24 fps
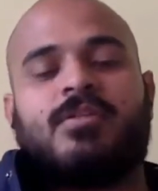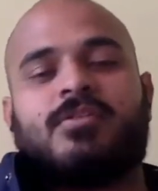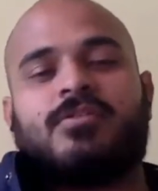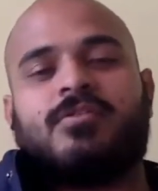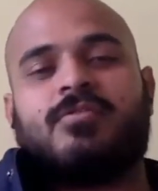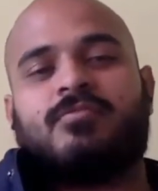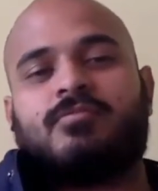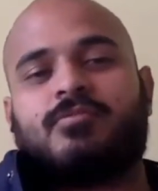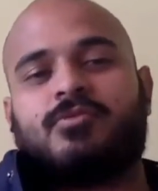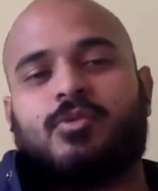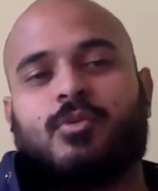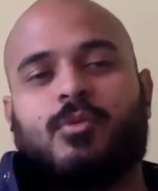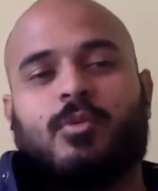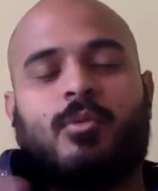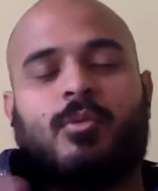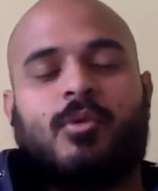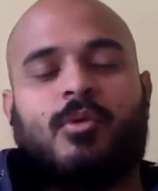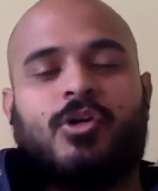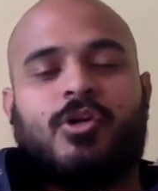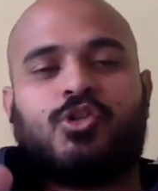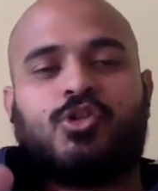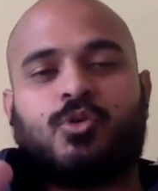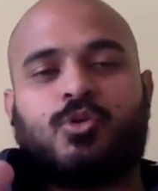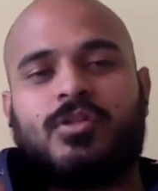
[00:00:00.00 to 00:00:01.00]
So we want to
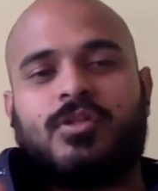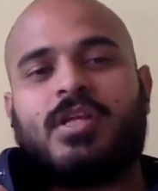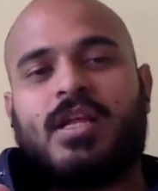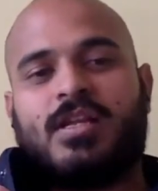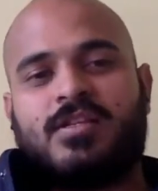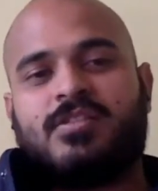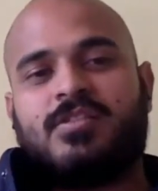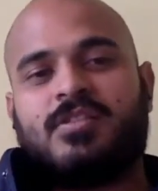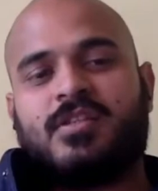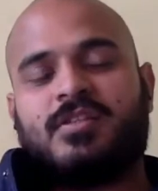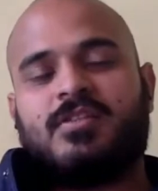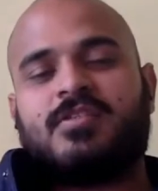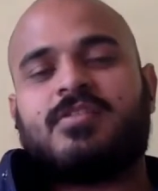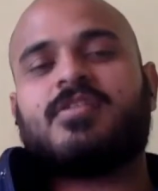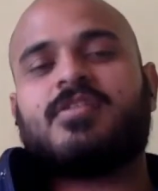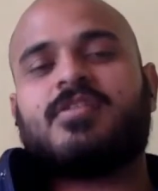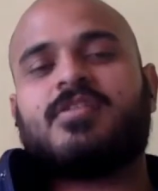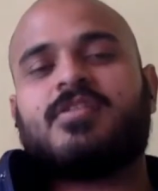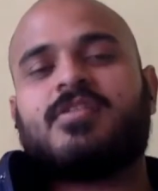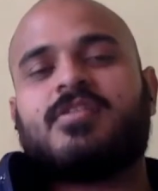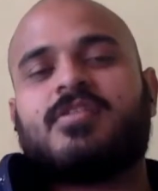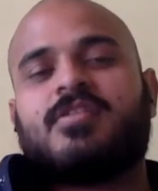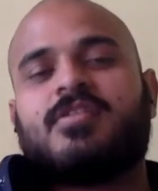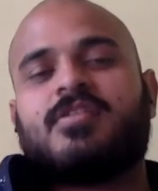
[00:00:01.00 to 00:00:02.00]
shorten that distance,
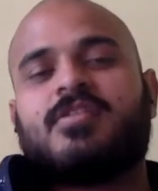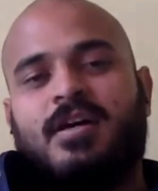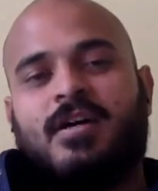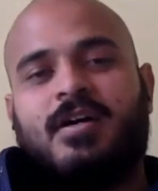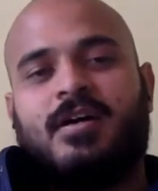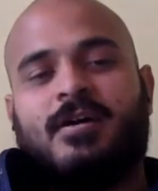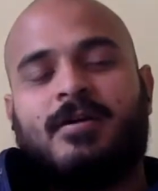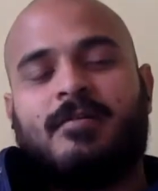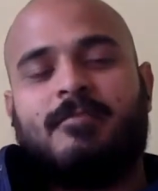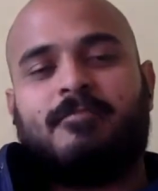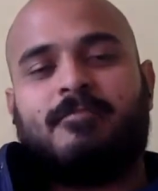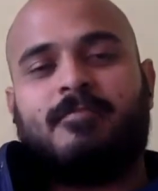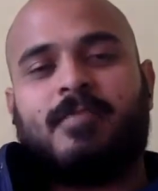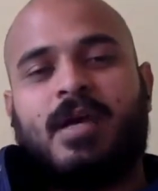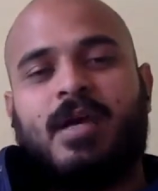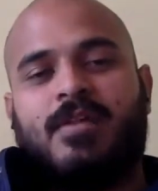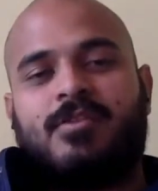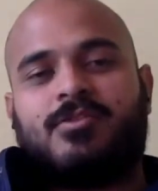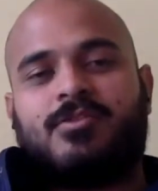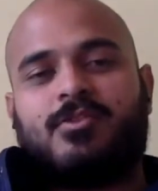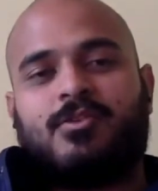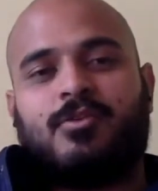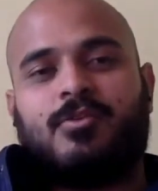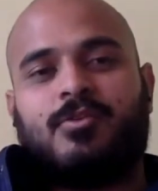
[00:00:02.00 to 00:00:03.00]
and
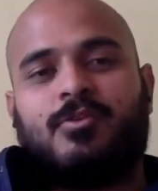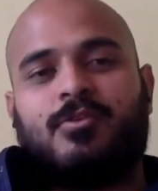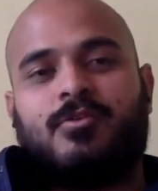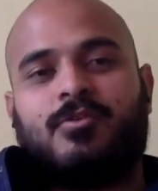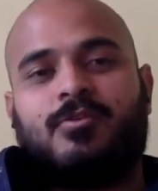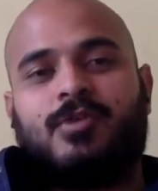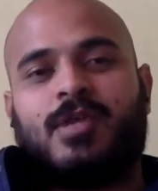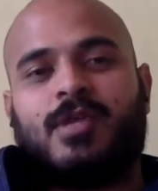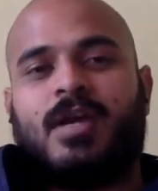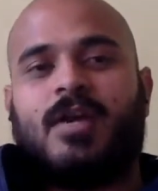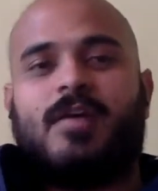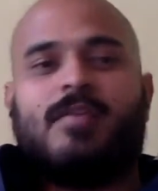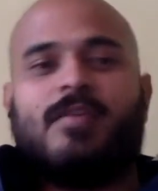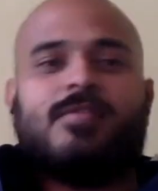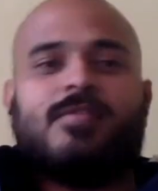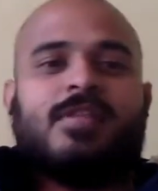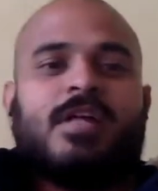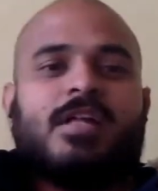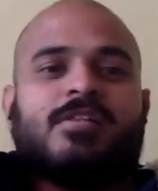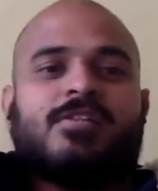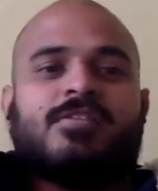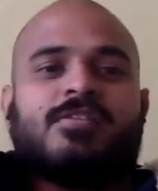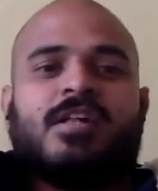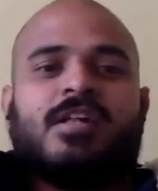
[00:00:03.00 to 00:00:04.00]
so yeah, that's
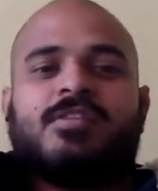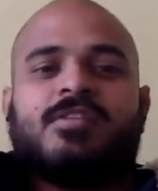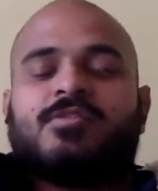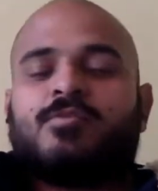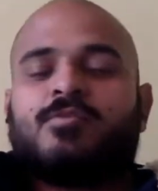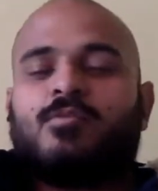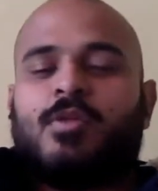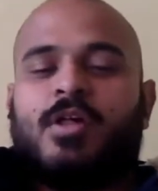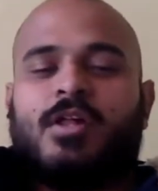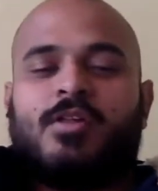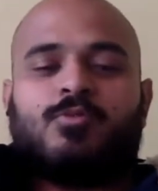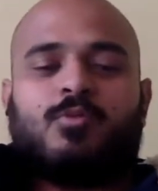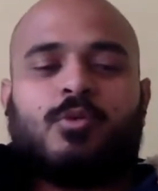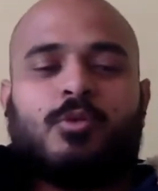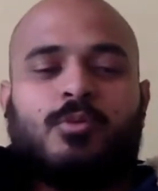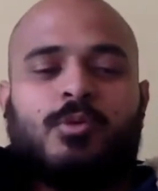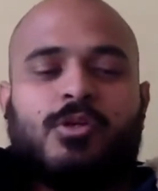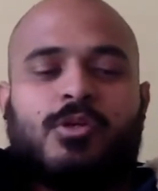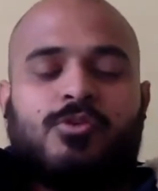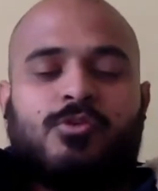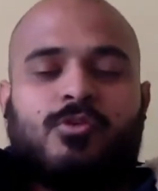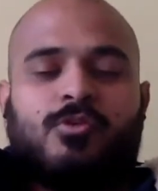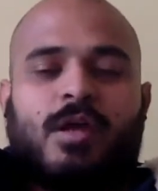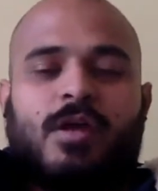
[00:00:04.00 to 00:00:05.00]
what we do.
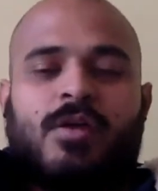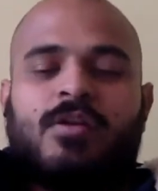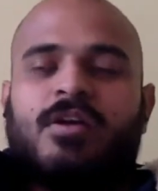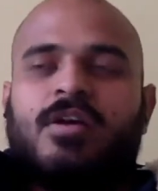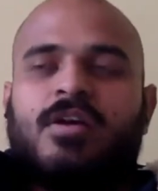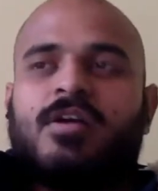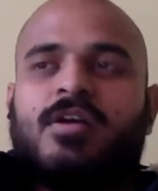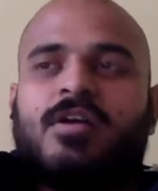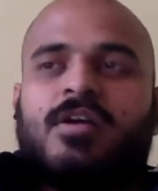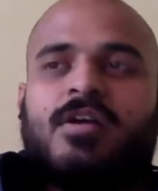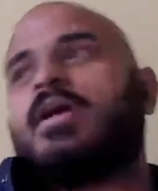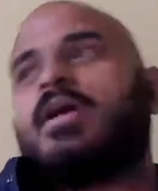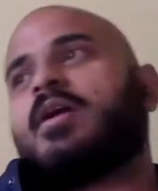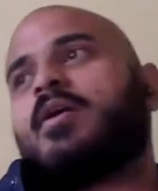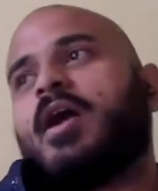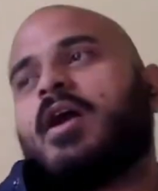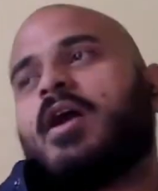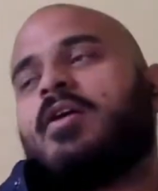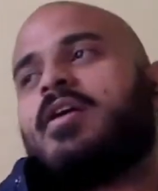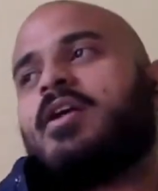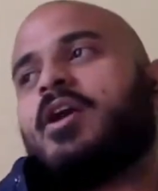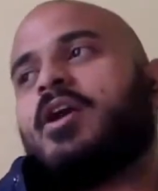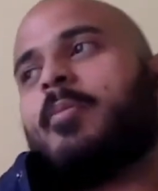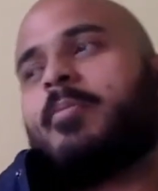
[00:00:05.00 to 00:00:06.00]
And we currently
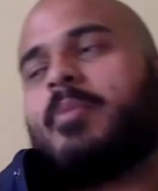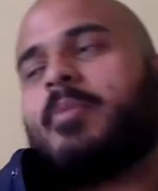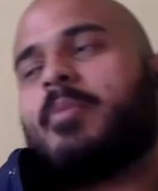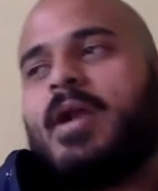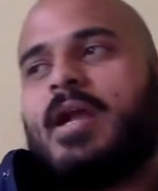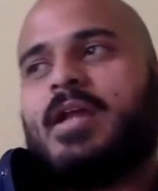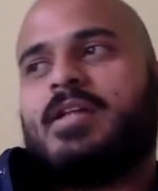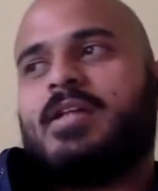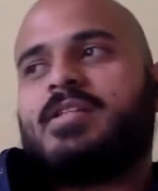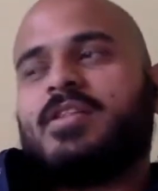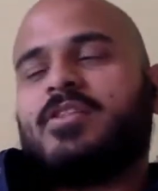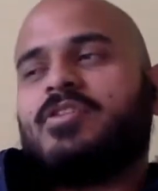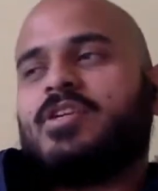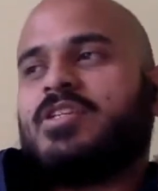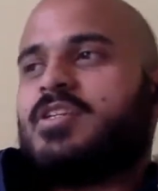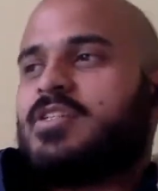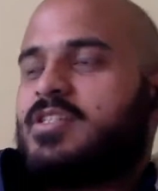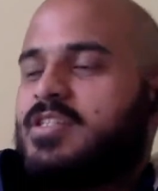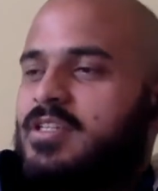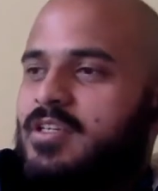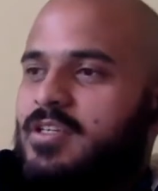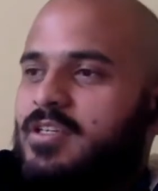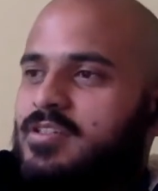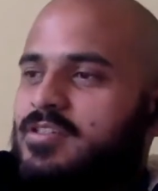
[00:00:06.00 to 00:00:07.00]
operate in 3
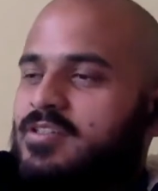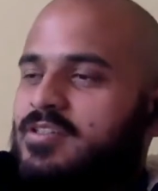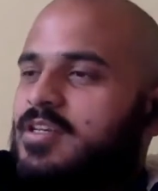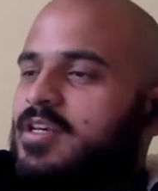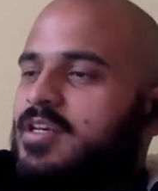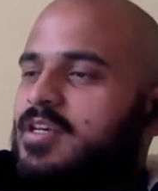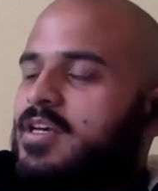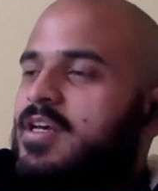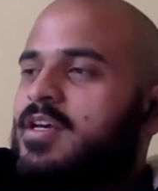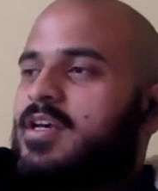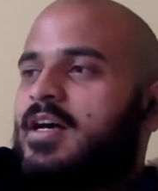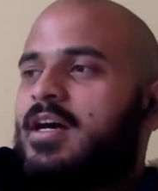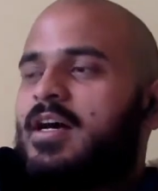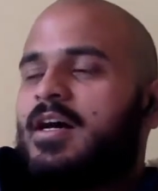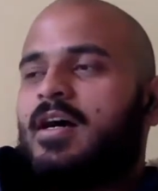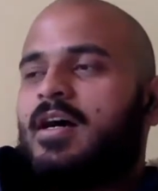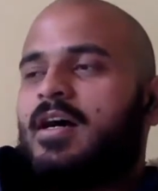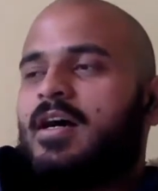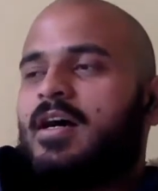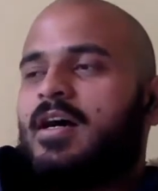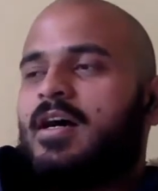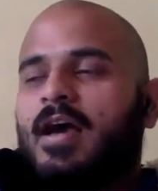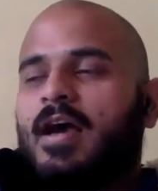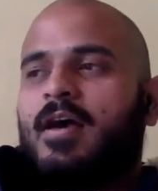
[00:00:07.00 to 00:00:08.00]
cities,
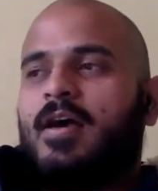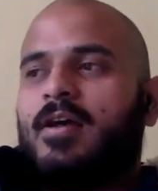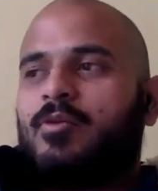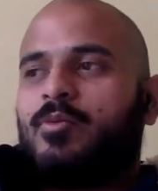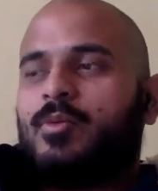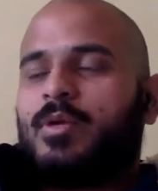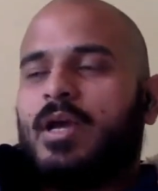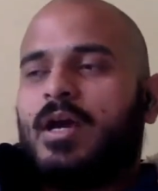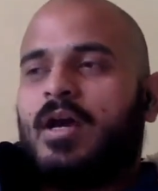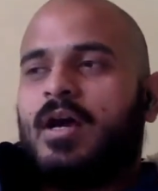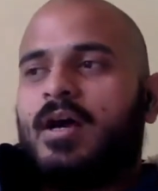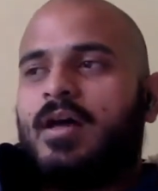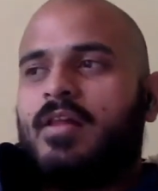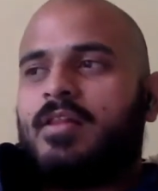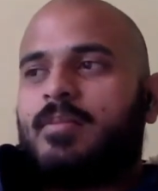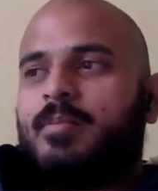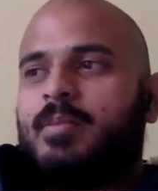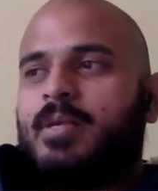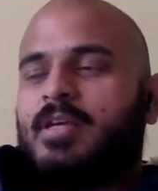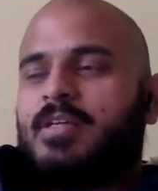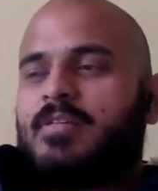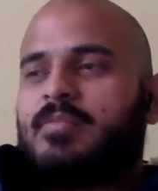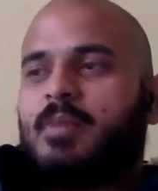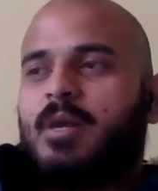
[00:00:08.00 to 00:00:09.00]
and we are the
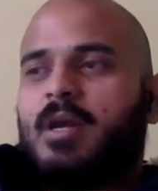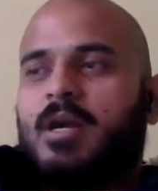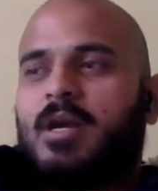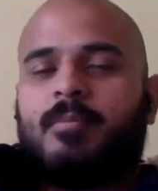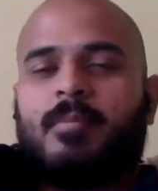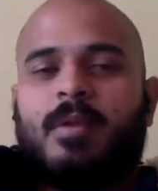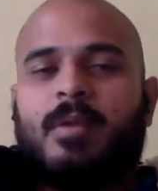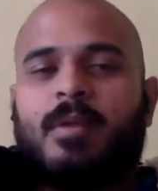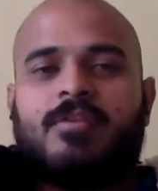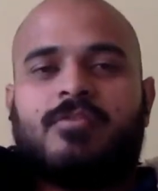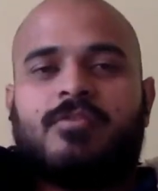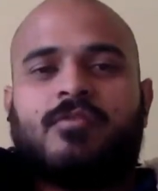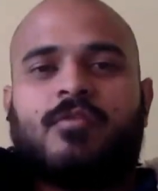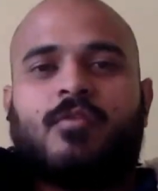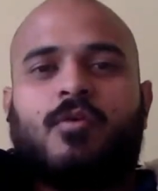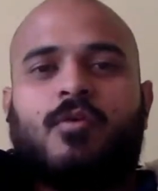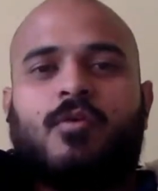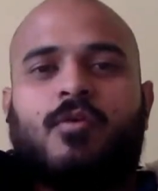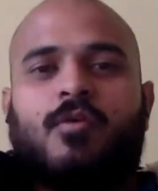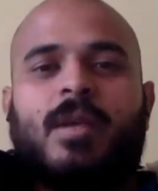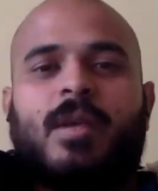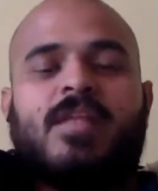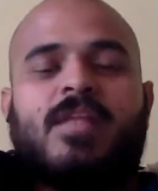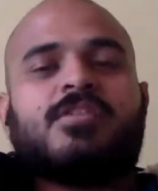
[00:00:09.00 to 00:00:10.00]
biggest marketplace for
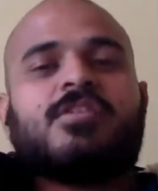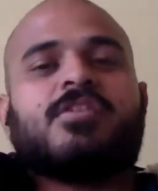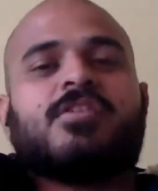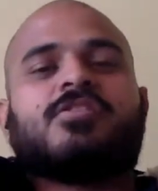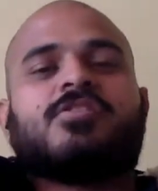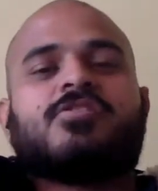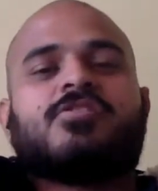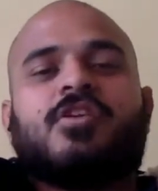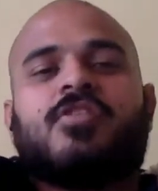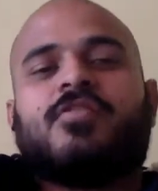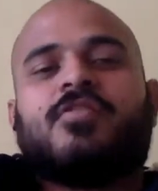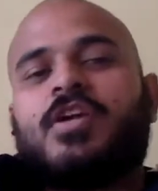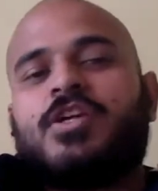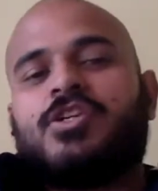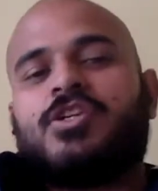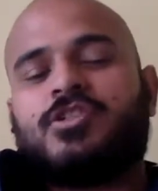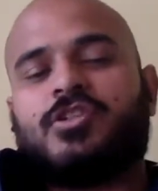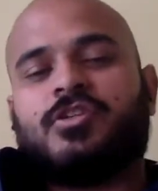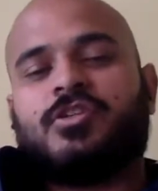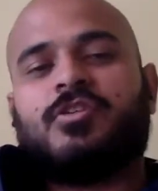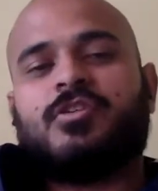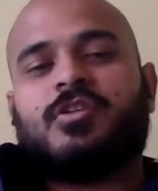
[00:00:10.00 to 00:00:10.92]
maintenance and renovation